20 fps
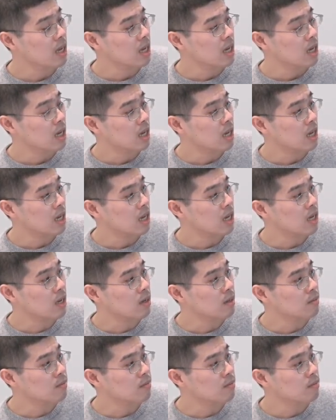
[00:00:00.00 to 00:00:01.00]

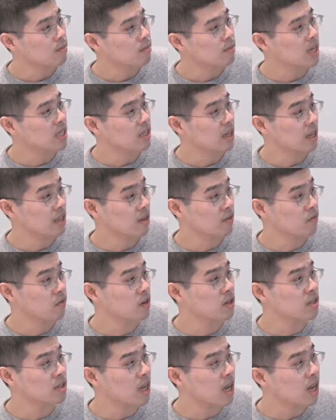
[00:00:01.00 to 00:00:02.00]
Uh, but in the
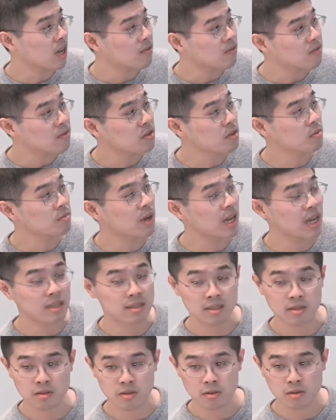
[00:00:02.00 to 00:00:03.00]
first half, you pay
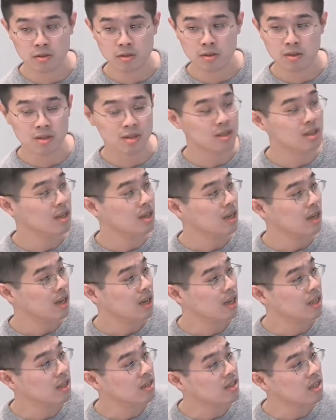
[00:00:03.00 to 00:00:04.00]
zero.
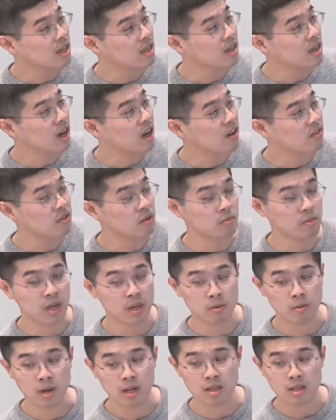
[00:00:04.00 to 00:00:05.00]
In the second half, you pay
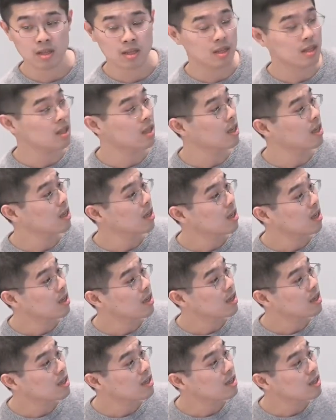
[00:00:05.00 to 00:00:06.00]
one.
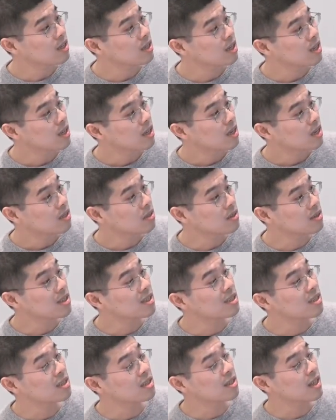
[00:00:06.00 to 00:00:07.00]
Okay, so
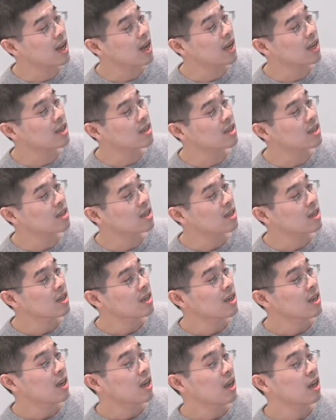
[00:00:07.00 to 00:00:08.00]
this is like
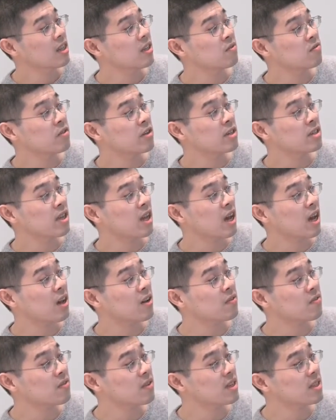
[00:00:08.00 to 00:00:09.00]
in the first
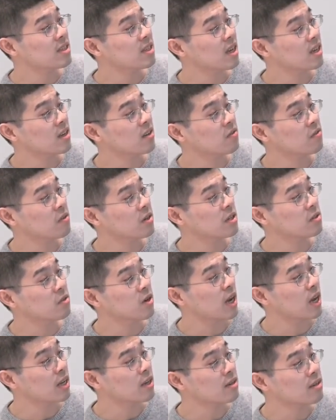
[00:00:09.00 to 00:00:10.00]
half, it's like a free
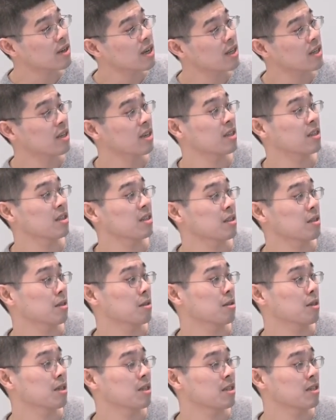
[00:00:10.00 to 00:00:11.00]
trial, and in,
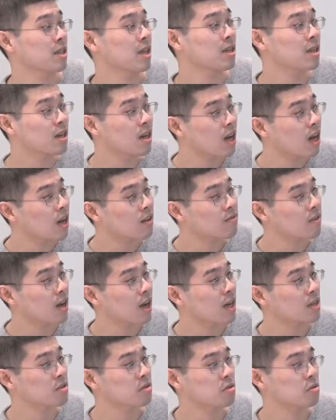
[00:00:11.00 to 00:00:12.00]
in the second half, I
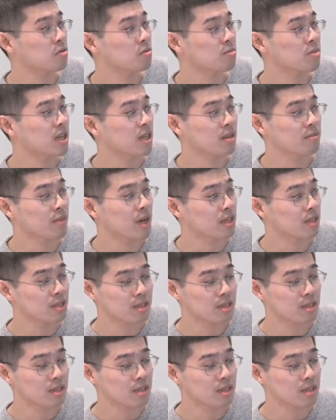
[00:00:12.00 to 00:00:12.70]
ask you to pay money.